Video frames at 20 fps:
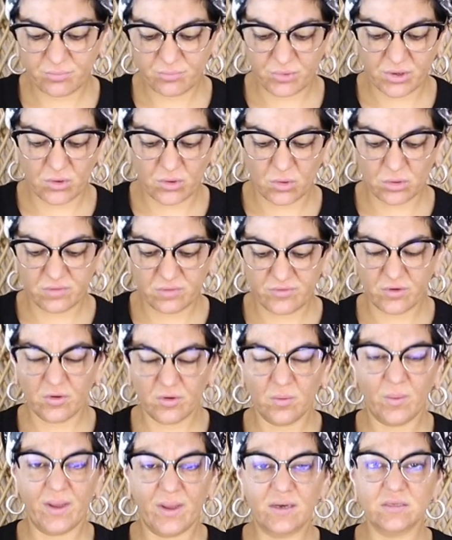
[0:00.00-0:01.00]
Bring all of your
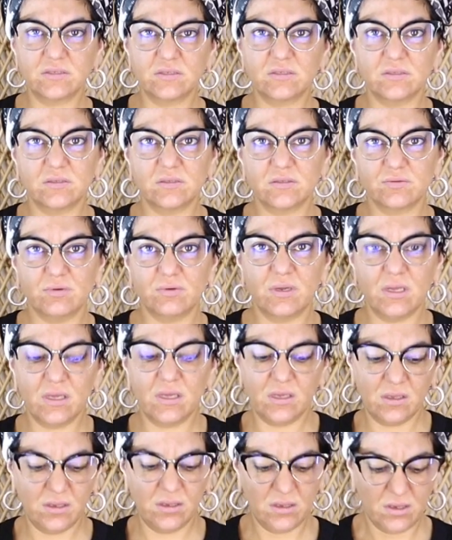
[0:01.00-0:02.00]
awareness to this
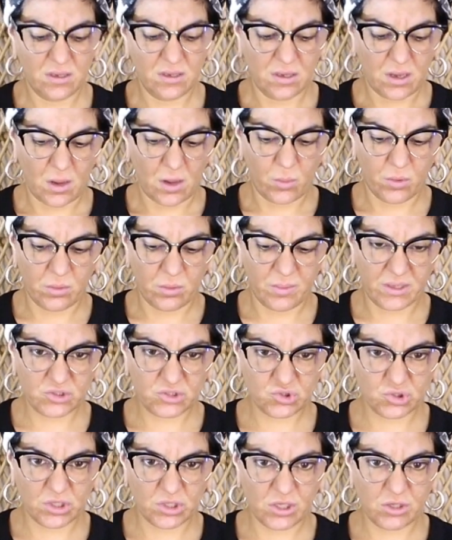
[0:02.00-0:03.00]
reading. I want to make
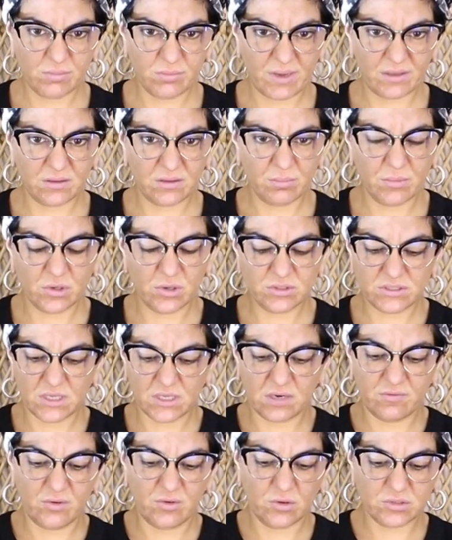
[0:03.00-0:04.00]
sure that you make the most out
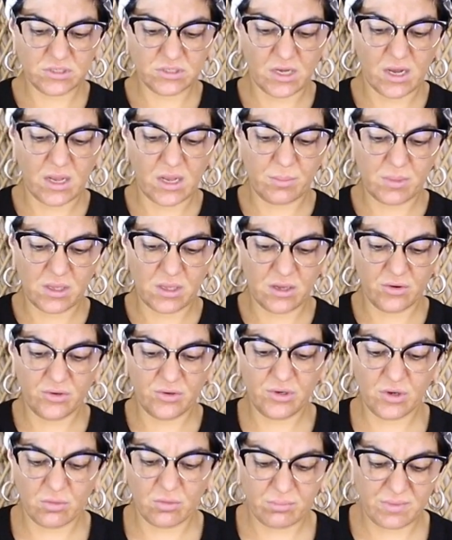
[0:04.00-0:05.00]
of your time here and
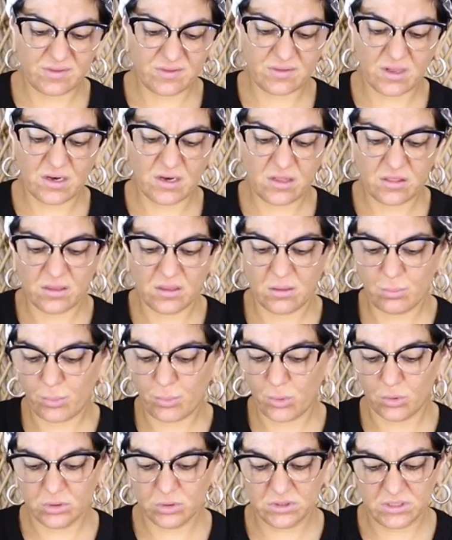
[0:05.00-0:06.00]
you don't miss anything
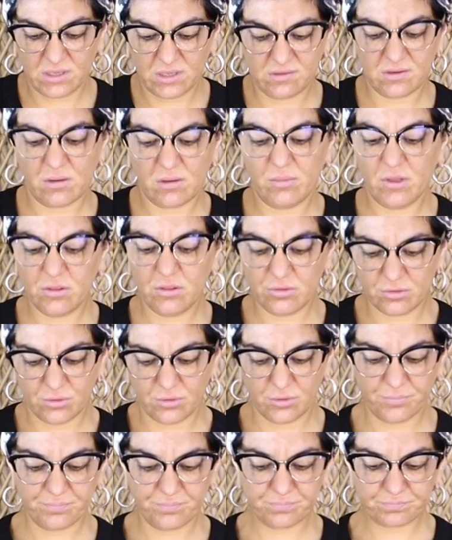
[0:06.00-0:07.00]
important that's coming
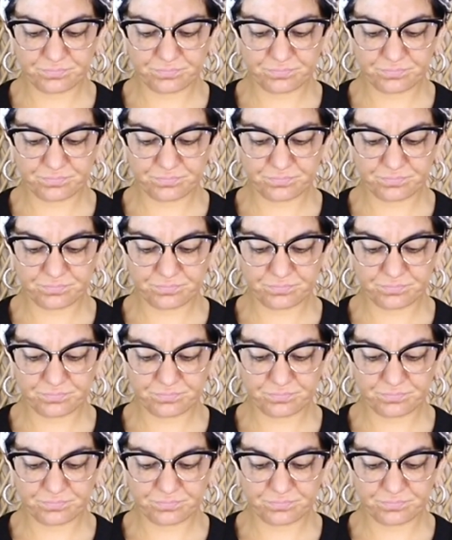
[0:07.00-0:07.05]
through.